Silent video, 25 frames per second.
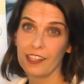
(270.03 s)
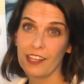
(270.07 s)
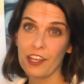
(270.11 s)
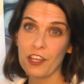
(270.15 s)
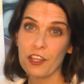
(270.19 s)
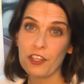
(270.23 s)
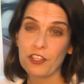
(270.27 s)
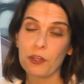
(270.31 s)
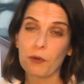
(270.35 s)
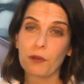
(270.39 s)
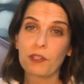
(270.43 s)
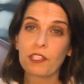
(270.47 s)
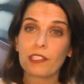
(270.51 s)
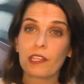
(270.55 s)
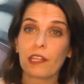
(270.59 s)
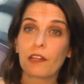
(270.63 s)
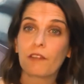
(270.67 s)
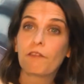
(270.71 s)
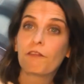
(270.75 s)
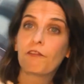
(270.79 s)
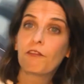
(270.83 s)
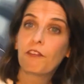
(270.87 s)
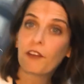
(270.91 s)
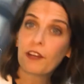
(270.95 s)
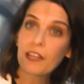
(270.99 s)
So instead of
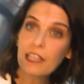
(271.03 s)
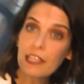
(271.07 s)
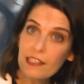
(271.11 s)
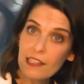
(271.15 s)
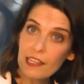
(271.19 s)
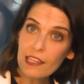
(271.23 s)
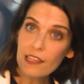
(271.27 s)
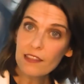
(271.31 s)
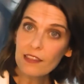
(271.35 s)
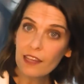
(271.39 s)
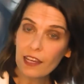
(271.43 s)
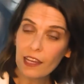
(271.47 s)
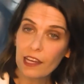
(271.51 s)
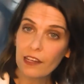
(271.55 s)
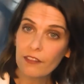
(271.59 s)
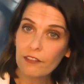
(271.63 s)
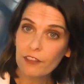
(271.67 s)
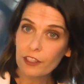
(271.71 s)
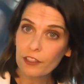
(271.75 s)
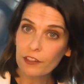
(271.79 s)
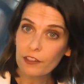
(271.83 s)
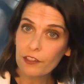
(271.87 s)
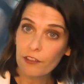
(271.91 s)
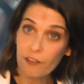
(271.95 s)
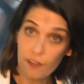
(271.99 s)
freezing the
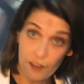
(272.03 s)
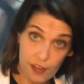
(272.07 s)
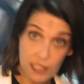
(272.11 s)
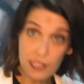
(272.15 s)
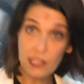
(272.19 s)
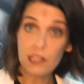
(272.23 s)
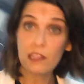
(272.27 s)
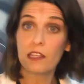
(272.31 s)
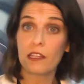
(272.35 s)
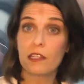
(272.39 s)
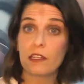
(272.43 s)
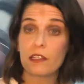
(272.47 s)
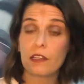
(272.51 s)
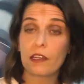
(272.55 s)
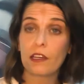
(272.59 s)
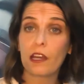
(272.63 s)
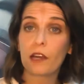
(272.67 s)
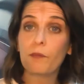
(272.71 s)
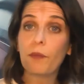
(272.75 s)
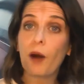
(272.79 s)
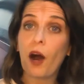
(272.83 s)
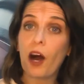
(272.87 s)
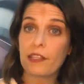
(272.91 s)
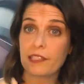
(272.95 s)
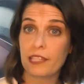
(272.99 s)

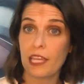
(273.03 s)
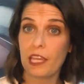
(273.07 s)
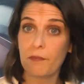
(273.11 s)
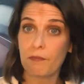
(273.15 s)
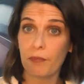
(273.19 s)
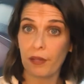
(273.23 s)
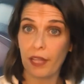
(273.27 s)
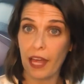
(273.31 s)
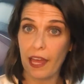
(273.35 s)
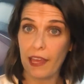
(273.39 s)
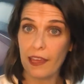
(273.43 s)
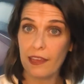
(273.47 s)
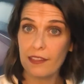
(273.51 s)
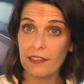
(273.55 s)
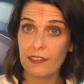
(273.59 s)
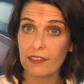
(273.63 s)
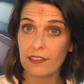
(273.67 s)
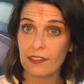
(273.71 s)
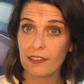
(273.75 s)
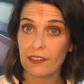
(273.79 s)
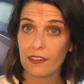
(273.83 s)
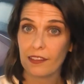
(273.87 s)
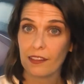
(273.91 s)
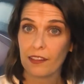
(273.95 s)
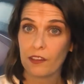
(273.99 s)
composite in place
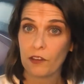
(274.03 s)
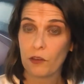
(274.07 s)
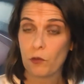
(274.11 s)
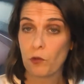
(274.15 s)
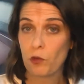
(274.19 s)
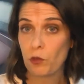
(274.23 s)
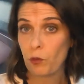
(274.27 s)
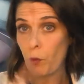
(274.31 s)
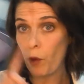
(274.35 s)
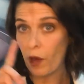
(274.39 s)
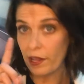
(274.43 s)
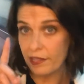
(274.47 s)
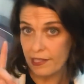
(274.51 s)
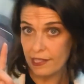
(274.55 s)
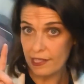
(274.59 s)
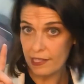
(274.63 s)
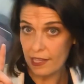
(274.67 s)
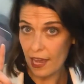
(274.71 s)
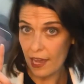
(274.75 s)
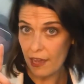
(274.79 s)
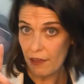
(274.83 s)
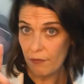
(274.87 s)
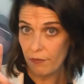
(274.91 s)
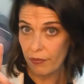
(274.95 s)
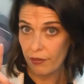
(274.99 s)
with one
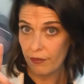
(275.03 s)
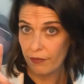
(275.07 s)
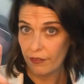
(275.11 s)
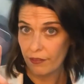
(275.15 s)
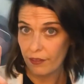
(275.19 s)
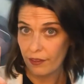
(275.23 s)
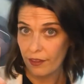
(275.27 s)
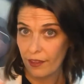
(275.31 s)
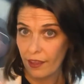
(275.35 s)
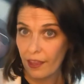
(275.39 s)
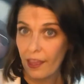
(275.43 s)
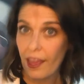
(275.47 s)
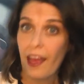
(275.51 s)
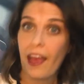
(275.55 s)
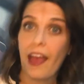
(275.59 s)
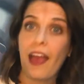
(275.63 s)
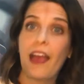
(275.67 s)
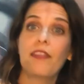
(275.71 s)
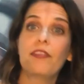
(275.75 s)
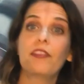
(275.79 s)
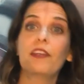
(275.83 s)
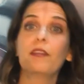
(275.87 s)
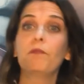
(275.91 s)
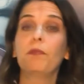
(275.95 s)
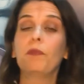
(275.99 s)
step,
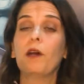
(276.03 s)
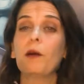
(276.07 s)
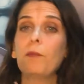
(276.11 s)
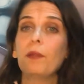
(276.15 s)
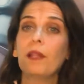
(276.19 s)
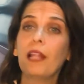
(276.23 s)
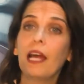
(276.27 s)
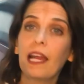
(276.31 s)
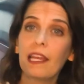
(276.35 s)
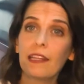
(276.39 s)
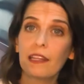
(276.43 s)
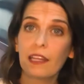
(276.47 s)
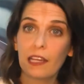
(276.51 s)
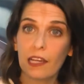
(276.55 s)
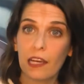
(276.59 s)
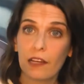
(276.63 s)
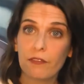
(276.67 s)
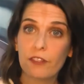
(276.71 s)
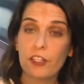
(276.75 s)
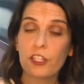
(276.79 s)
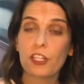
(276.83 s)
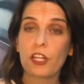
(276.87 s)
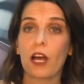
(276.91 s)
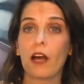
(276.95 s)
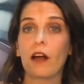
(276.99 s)
and then applying the
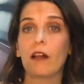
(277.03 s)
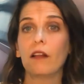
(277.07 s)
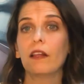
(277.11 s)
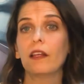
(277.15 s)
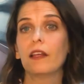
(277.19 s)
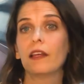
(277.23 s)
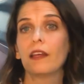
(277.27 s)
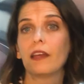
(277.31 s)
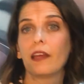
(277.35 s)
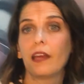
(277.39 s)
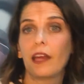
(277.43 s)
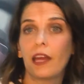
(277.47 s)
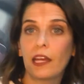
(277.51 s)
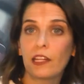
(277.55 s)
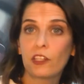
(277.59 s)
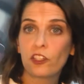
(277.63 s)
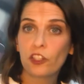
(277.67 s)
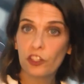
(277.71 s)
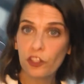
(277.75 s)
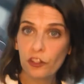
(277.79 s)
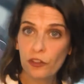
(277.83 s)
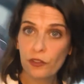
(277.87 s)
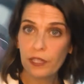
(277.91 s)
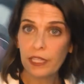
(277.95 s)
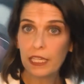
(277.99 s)
Cover Gel and
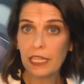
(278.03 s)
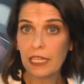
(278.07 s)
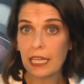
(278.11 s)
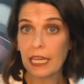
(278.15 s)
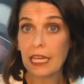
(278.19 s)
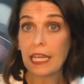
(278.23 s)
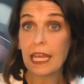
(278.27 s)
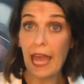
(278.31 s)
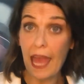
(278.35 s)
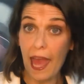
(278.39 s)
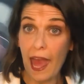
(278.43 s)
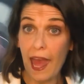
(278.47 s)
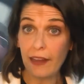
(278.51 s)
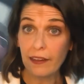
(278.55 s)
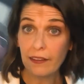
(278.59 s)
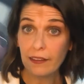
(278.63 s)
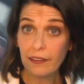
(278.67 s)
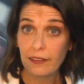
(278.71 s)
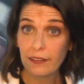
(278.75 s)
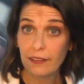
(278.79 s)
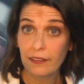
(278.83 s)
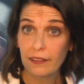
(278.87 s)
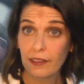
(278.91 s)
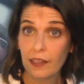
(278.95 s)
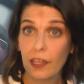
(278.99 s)
curing it again,
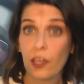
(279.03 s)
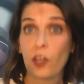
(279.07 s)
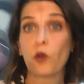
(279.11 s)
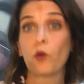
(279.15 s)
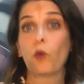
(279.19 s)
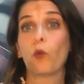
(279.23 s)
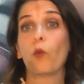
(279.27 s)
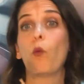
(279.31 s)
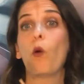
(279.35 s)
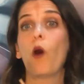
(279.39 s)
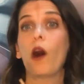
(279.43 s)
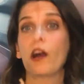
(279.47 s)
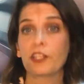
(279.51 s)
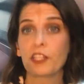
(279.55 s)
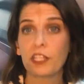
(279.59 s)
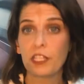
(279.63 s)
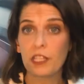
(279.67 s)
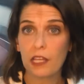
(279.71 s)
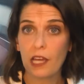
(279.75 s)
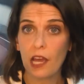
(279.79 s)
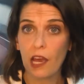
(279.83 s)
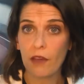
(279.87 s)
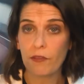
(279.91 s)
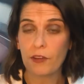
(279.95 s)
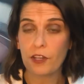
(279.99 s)
washing the
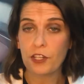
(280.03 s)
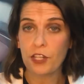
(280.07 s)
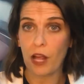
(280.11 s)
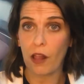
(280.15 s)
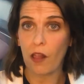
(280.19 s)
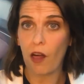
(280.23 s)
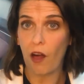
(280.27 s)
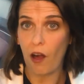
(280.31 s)
Cover Gel